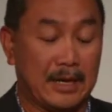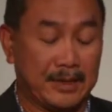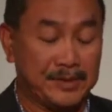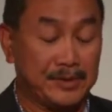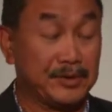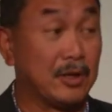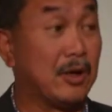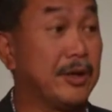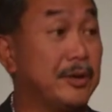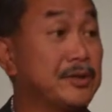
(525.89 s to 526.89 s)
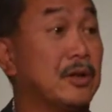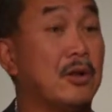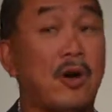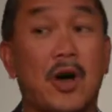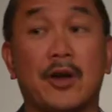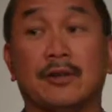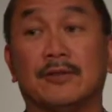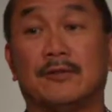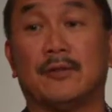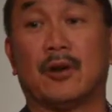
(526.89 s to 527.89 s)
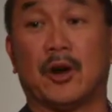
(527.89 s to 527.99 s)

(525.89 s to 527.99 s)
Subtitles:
because there's a lot of